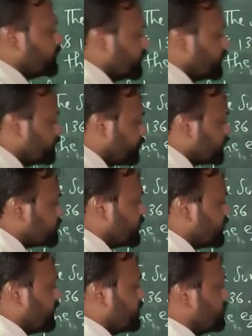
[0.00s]
and then plus
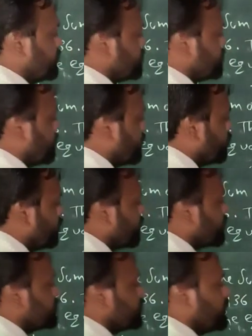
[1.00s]
sign as it is, and now you
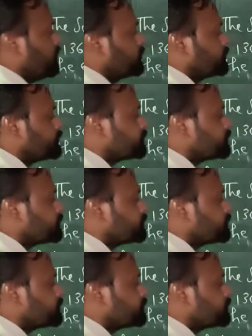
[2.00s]
can see